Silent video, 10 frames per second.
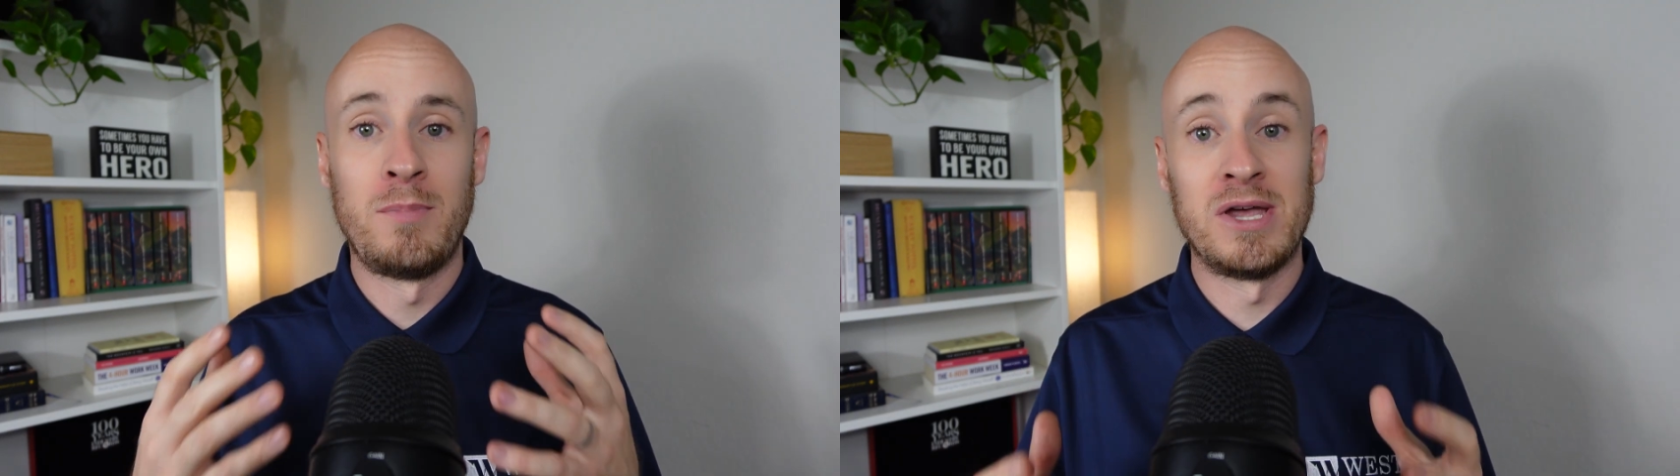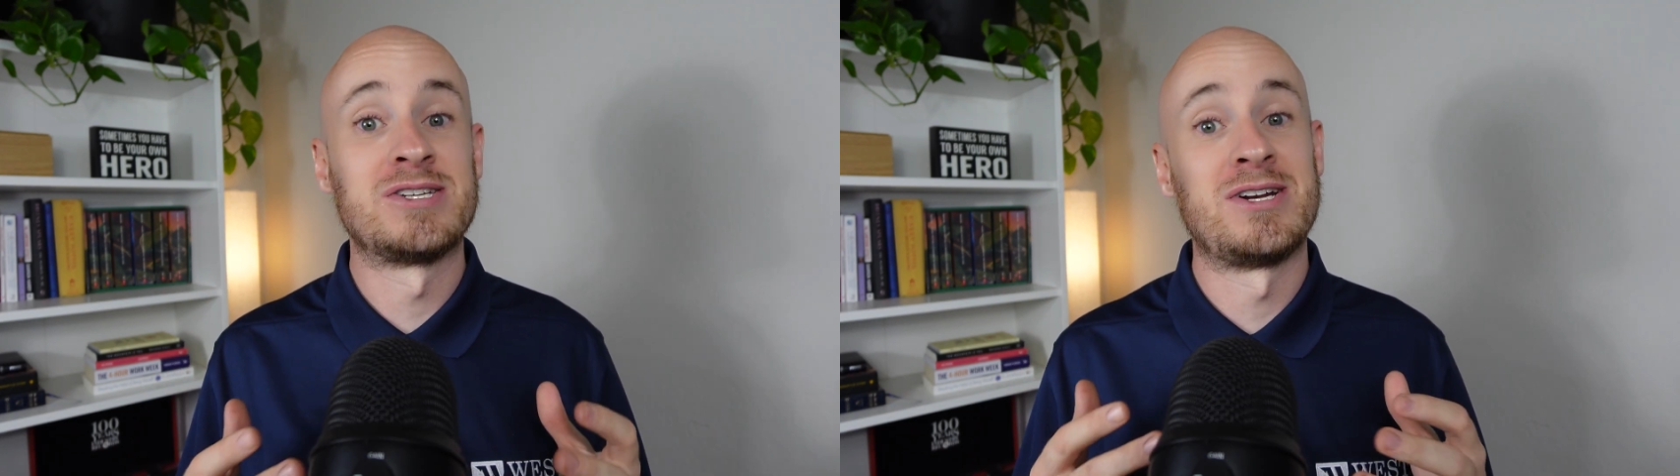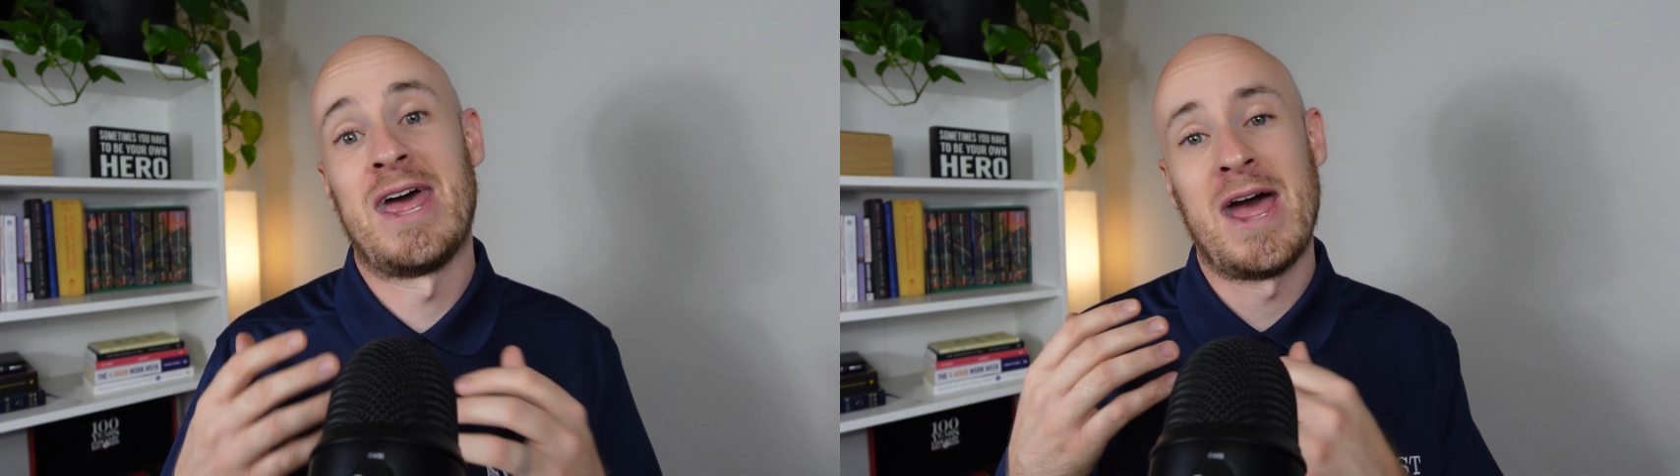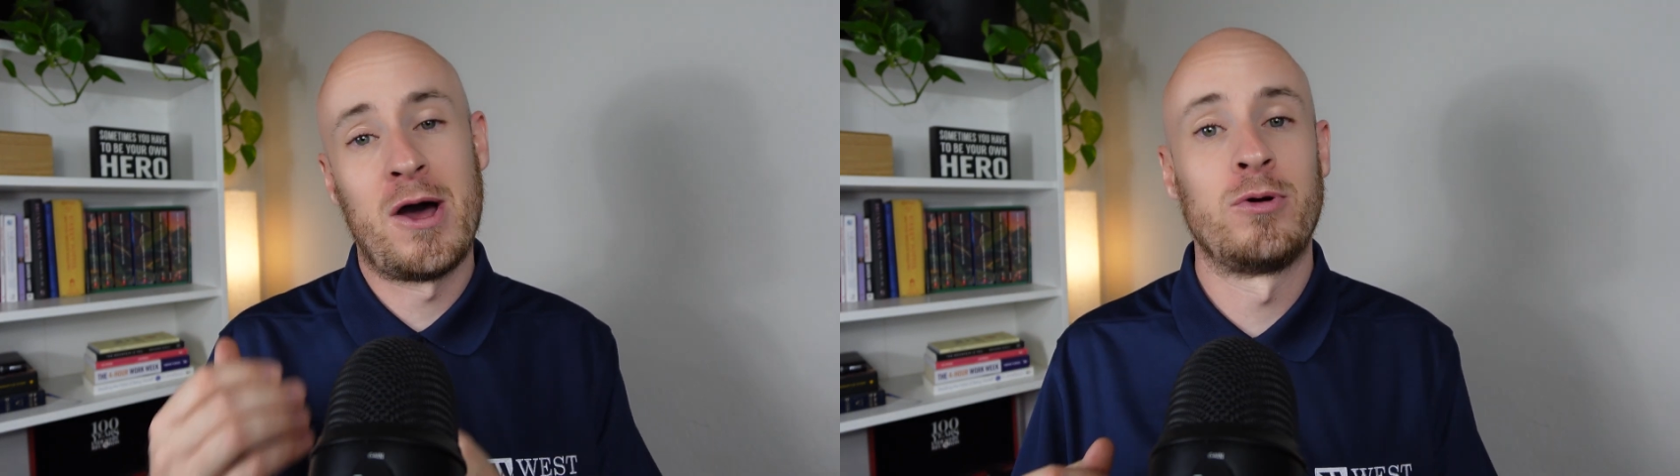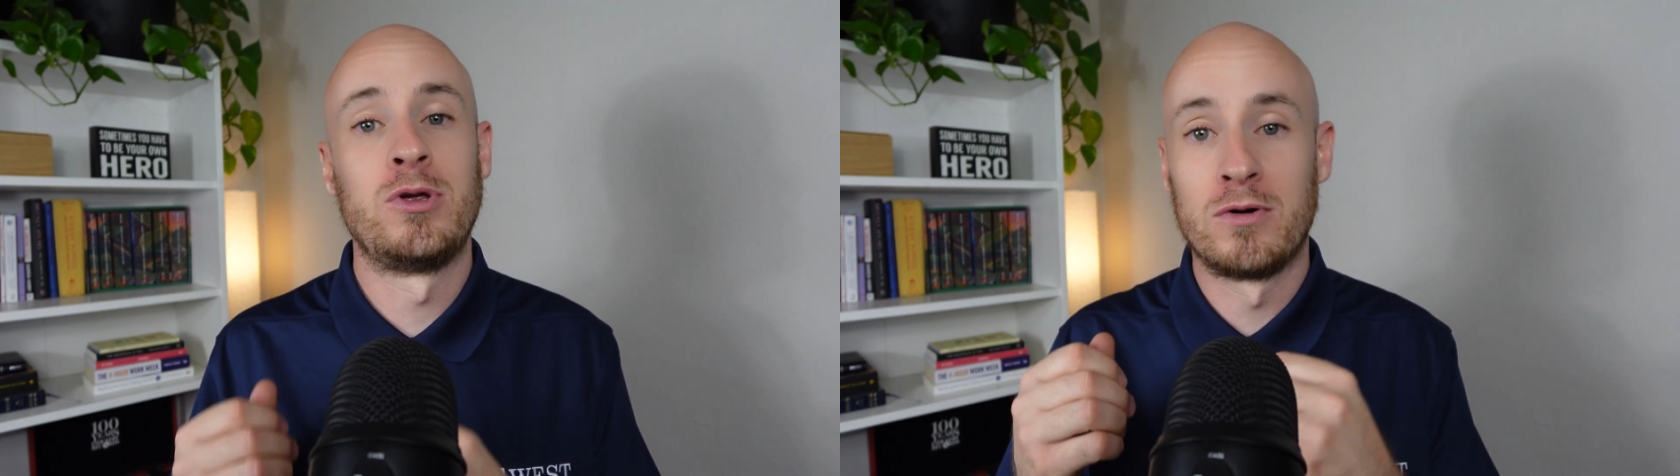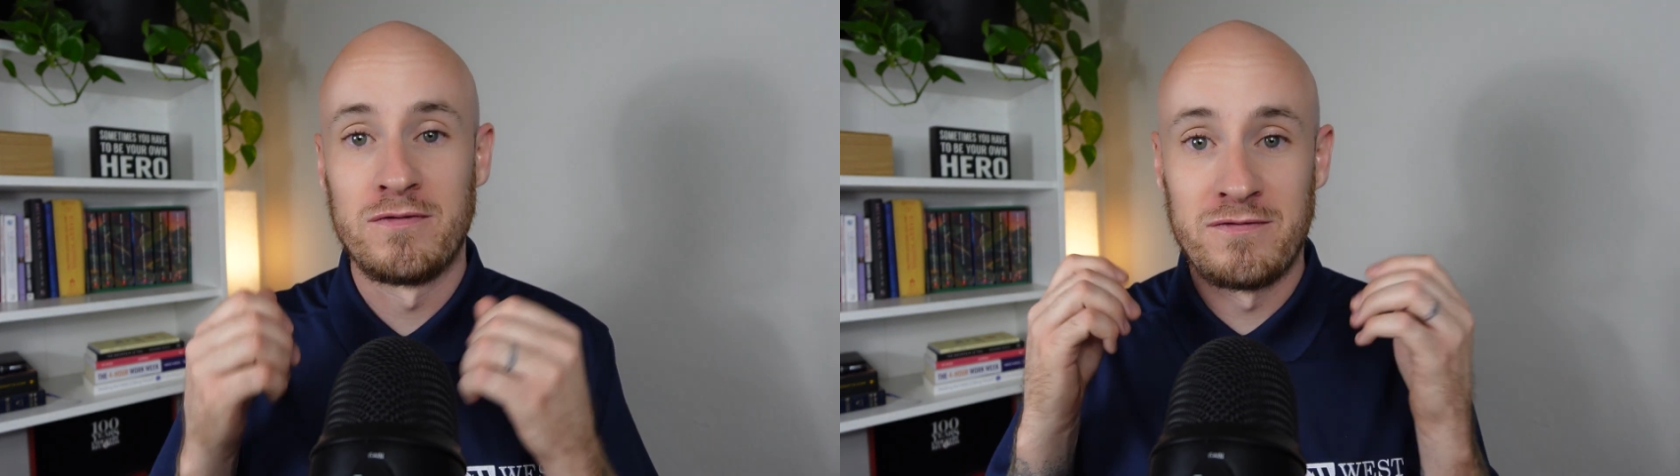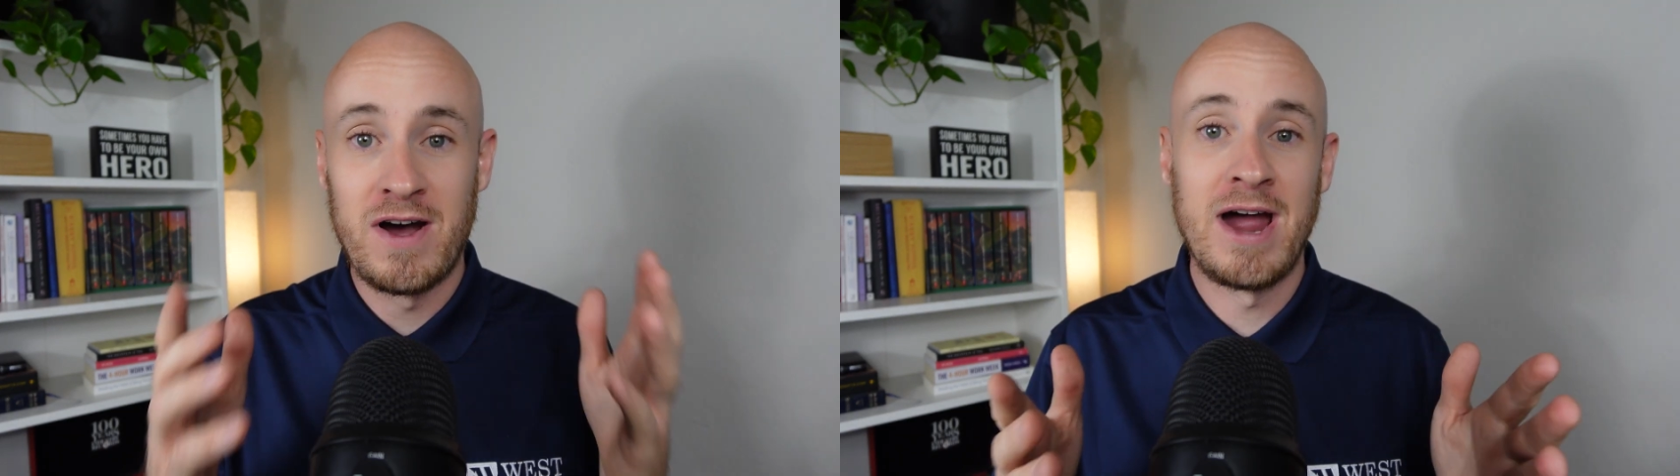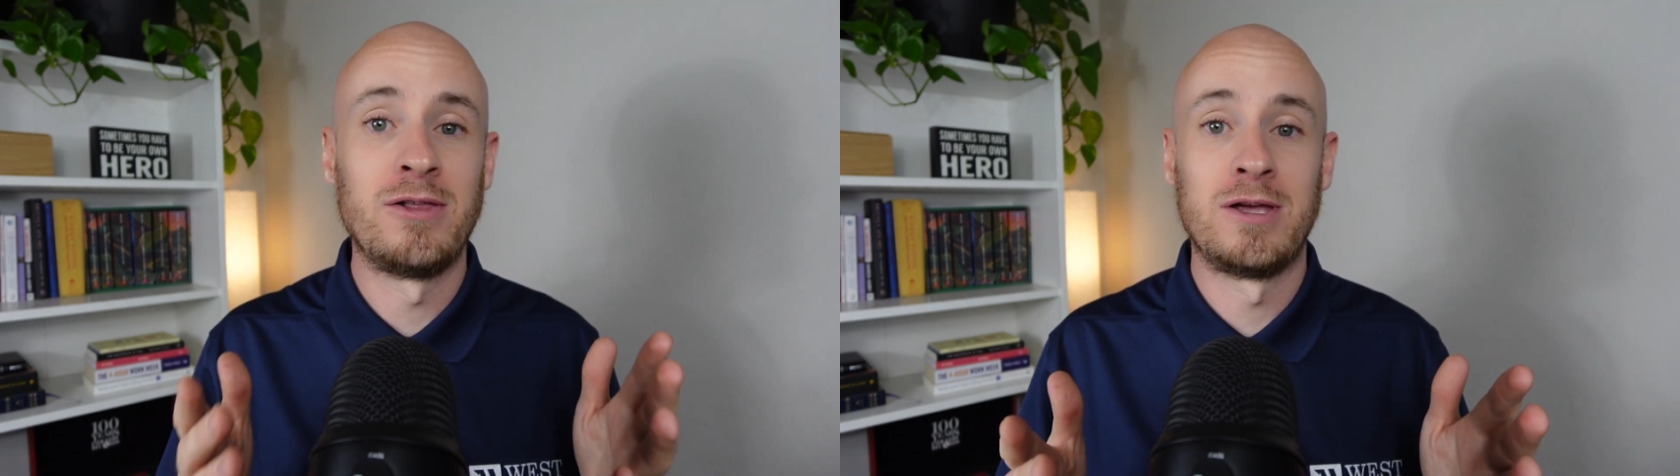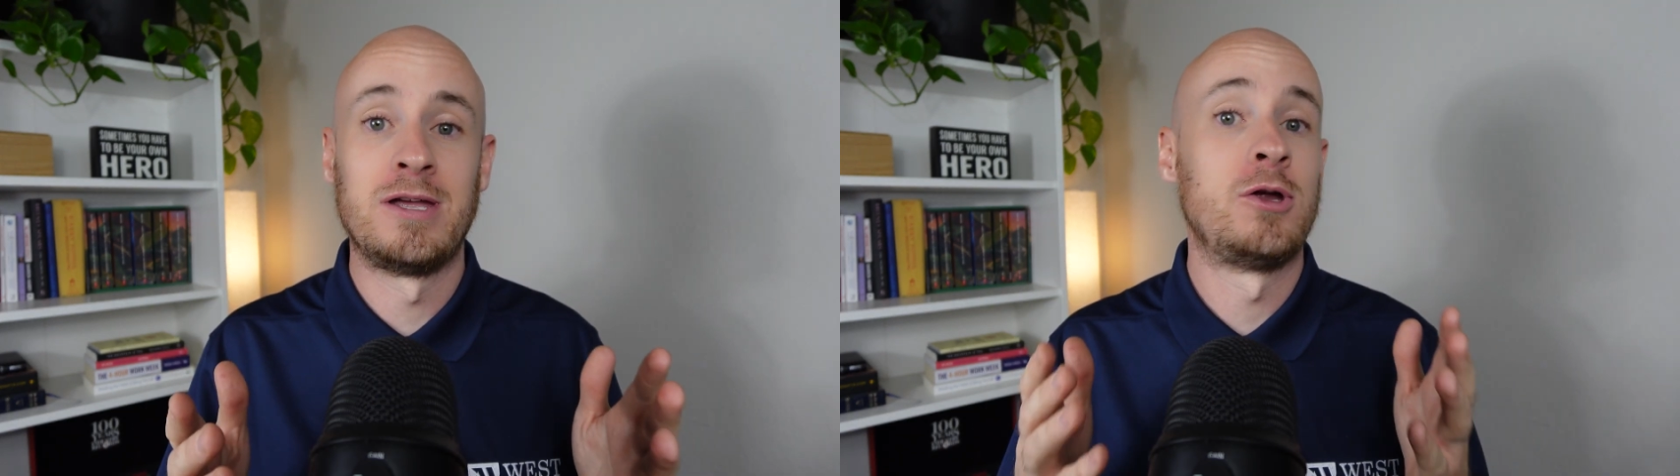based on how you're filing